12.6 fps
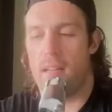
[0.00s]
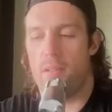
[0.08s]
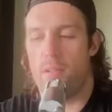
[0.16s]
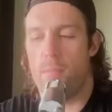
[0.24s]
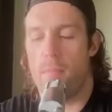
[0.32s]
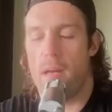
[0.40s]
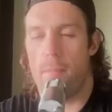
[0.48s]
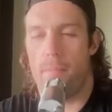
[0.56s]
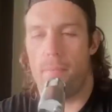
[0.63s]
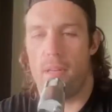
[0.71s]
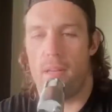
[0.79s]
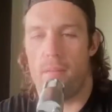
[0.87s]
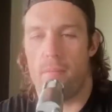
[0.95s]
do you map
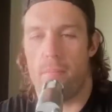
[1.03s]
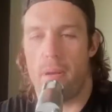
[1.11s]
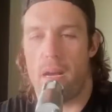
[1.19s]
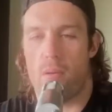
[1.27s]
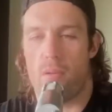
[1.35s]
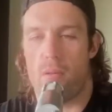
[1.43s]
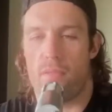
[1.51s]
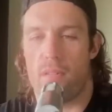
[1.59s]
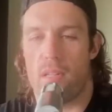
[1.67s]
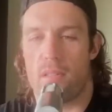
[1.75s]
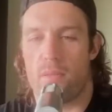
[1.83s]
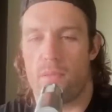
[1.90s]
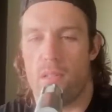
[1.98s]
that power
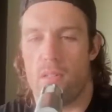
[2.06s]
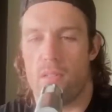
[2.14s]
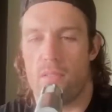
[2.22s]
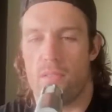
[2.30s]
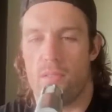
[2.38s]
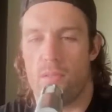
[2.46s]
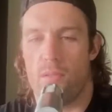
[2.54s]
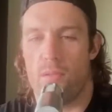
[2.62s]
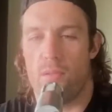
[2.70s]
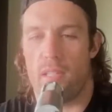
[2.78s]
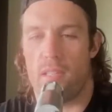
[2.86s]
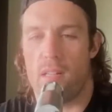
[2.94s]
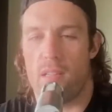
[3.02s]
philosophy onto
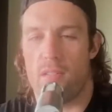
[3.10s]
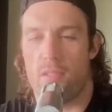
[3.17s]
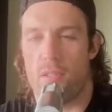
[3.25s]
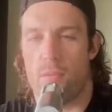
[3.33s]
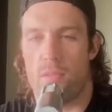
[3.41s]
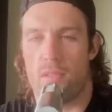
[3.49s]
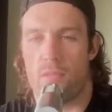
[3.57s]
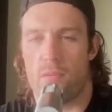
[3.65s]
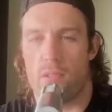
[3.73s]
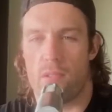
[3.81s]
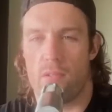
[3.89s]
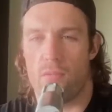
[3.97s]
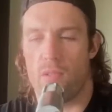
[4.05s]
technology? What's
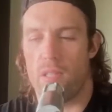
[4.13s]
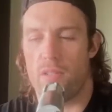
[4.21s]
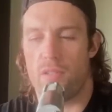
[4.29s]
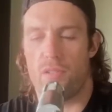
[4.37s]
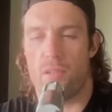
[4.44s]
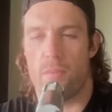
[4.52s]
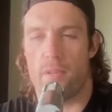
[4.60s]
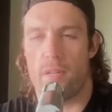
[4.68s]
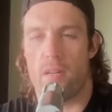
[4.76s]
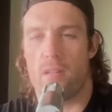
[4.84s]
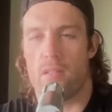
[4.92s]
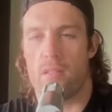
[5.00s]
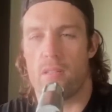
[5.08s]
the relationship there?